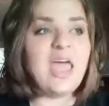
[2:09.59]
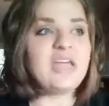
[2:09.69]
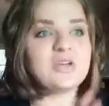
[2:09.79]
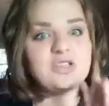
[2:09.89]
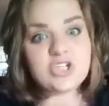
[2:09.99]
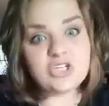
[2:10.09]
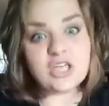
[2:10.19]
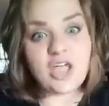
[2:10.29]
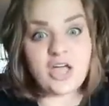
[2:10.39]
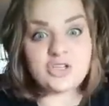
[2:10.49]
So it's usually
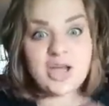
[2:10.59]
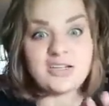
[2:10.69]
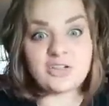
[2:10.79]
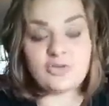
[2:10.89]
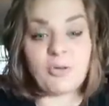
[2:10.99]
contracted through a